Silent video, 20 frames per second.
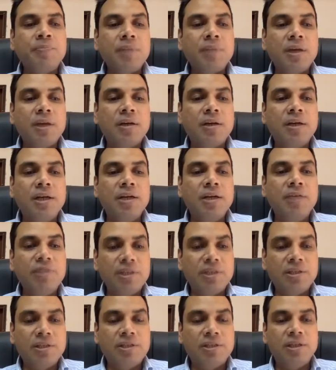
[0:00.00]
in
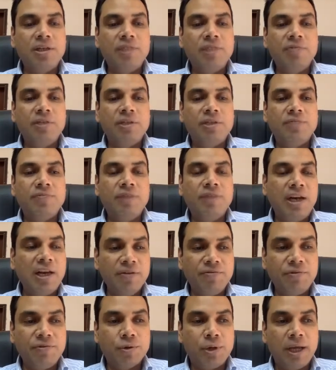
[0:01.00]
which we
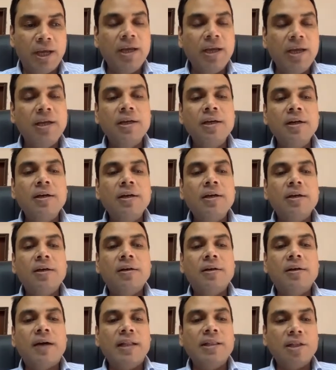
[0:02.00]
live today.
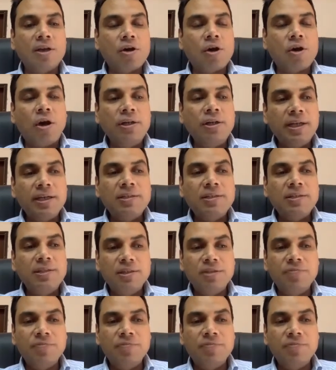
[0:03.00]
And the context is a